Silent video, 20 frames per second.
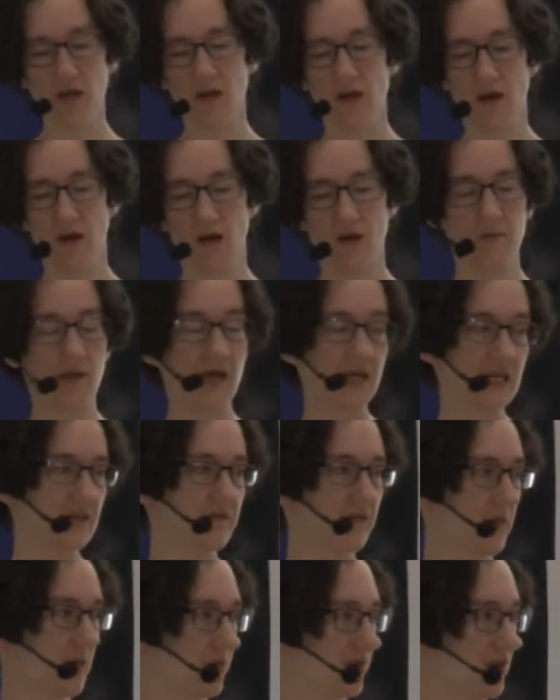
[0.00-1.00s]
and
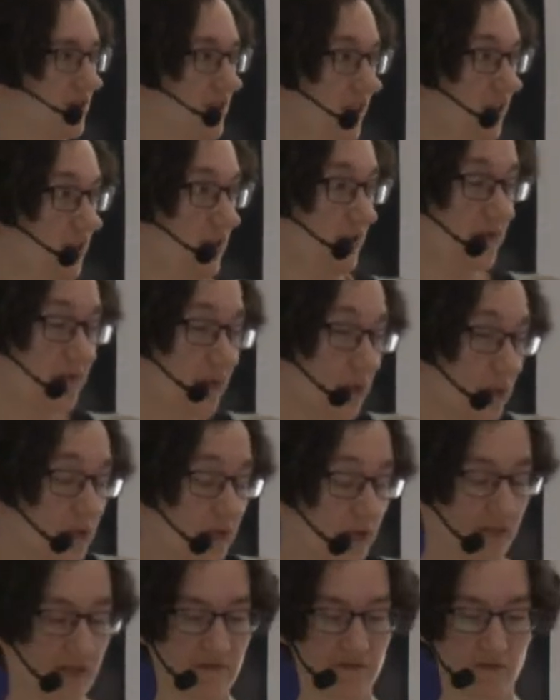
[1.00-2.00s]
even the particular phones
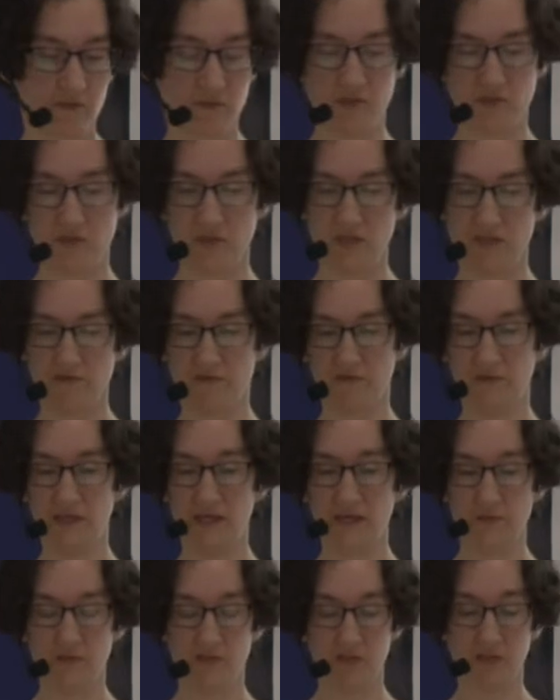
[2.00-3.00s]
are different between different
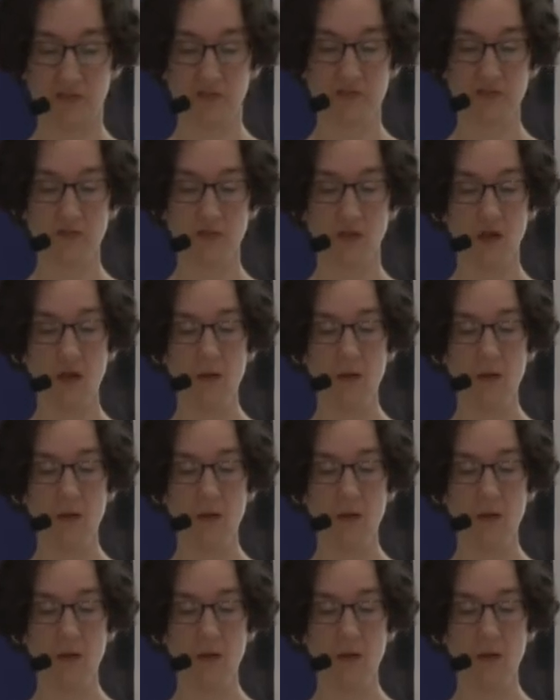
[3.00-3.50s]
languages.